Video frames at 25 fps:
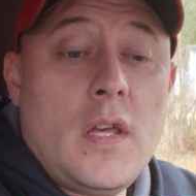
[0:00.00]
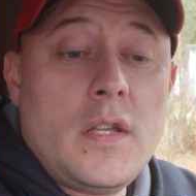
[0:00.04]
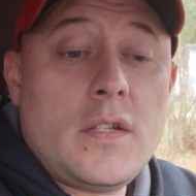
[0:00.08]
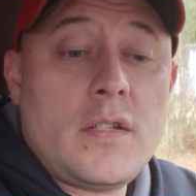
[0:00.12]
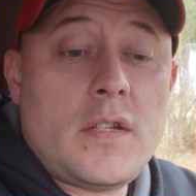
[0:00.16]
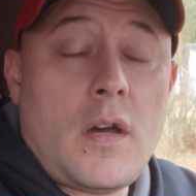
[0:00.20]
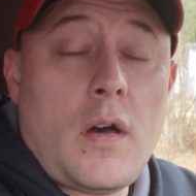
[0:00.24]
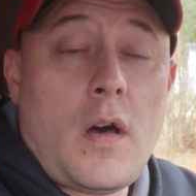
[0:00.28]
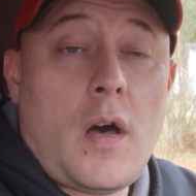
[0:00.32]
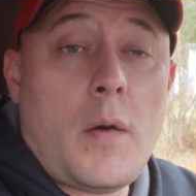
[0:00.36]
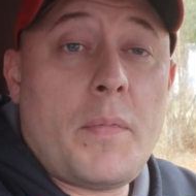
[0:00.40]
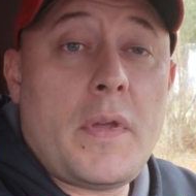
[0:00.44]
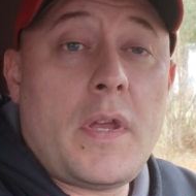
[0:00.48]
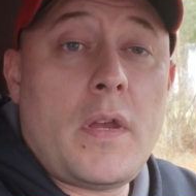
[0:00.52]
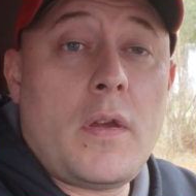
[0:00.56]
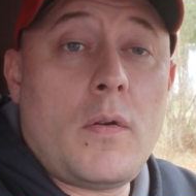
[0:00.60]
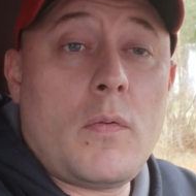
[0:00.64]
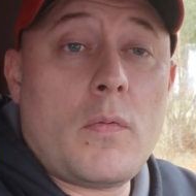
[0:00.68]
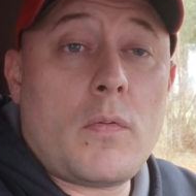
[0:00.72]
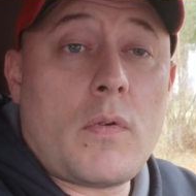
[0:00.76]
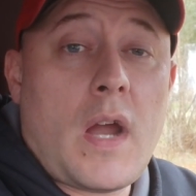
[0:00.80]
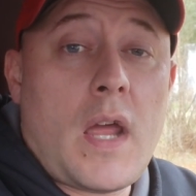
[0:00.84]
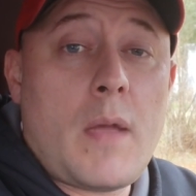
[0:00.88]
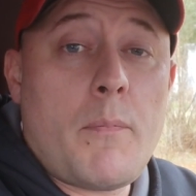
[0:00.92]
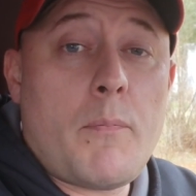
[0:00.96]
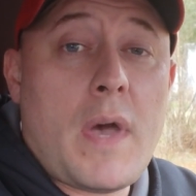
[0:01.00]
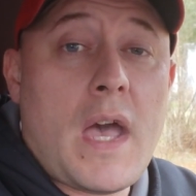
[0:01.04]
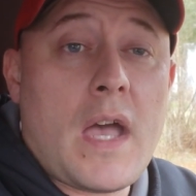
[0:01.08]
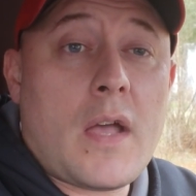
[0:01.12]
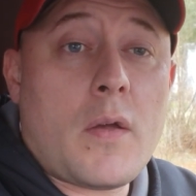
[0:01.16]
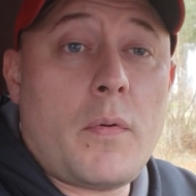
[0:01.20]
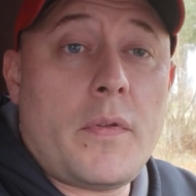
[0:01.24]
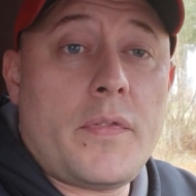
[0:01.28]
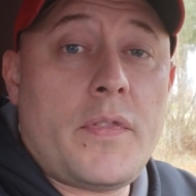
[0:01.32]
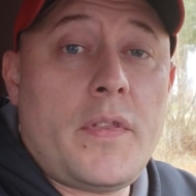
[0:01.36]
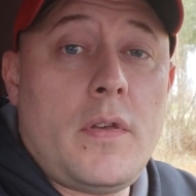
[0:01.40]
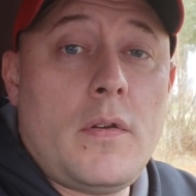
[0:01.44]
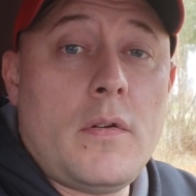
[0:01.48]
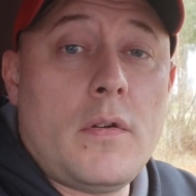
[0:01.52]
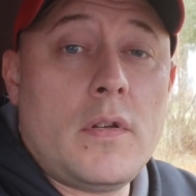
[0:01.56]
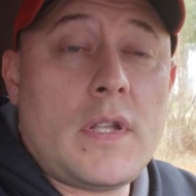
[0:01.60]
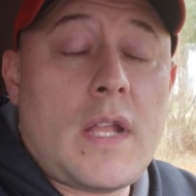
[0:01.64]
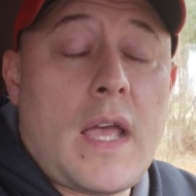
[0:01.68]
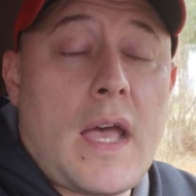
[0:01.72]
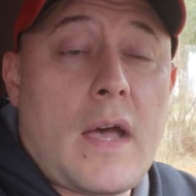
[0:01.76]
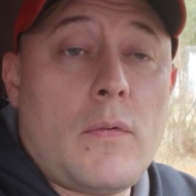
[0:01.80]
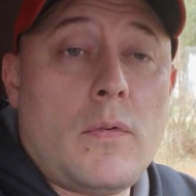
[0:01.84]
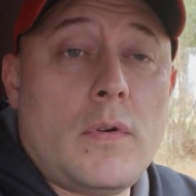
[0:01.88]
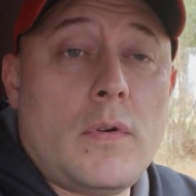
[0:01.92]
So I'll be right back with you on that